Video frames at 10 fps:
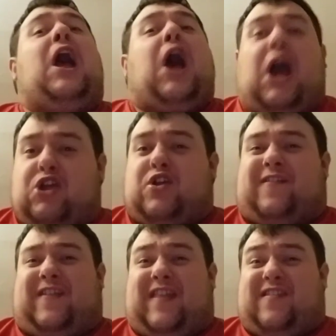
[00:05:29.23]
I should have
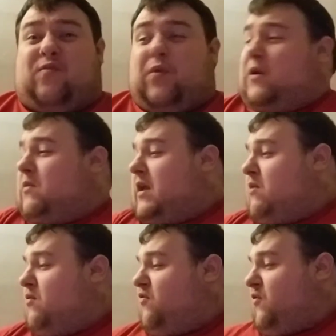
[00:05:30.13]
said that this morning when I
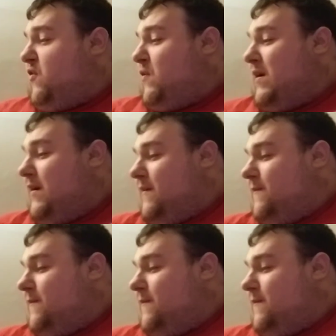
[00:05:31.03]
was reviewing